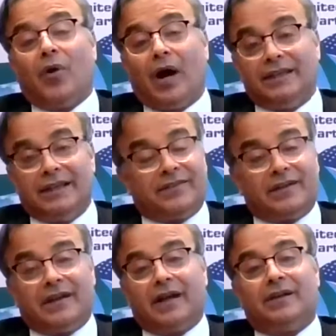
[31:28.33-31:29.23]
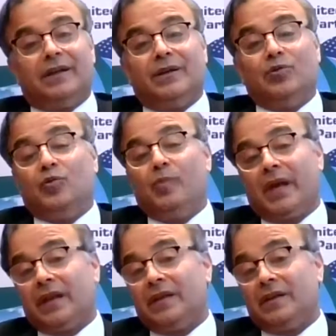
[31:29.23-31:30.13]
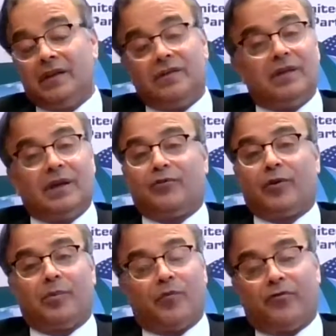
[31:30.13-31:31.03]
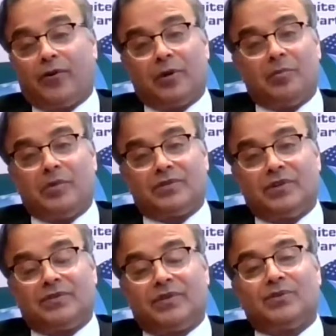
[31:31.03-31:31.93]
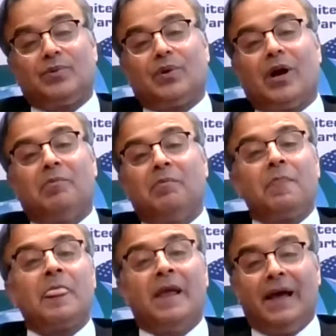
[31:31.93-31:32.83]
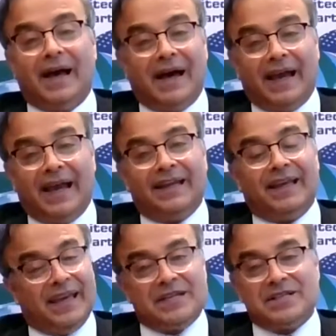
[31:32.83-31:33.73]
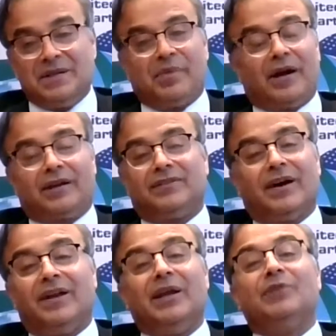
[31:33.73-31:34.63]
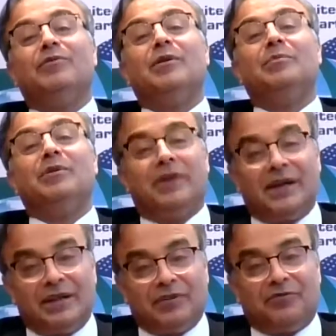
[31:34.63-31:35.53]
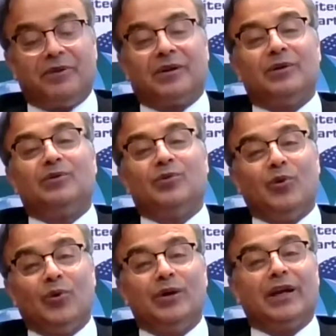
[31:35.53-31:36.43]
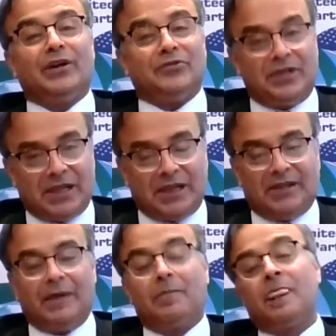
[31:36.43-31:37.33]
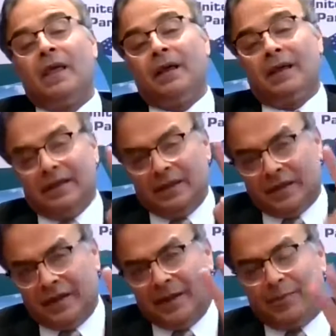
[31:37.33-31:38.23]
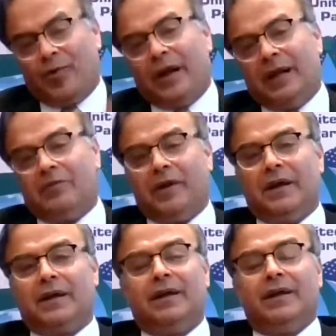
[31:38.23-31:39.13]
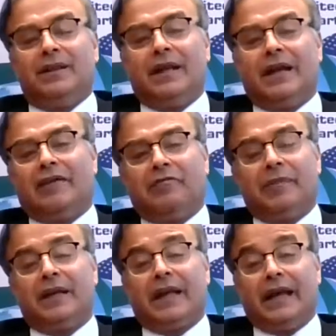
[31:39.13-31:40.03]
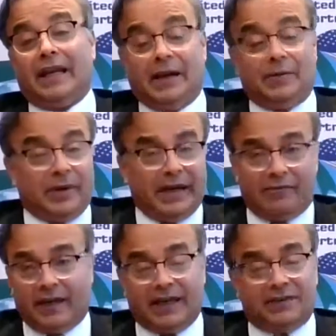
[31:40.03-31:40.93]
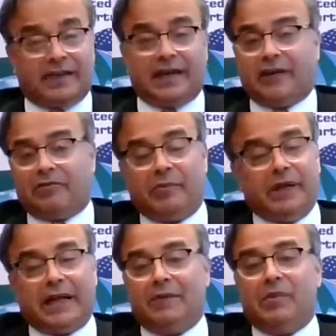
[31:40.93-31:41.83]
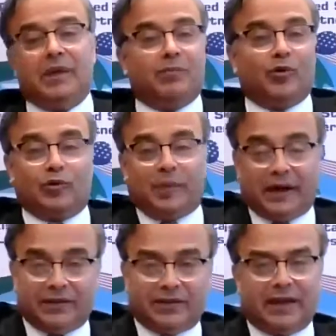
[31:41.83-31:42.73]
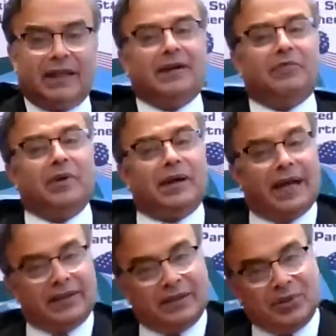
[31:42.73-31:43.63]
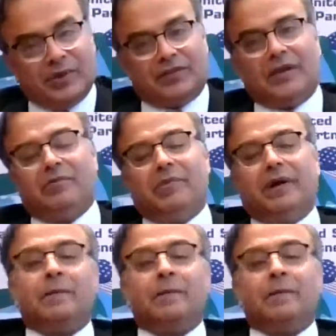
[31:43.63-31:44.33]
unless and until you make it easier for foreign businesses to come and engage in Pakistan, it will be very difficult to hold and retain them. The third point where the government can help, and when I say government, I mean both Pakistani government and the US government,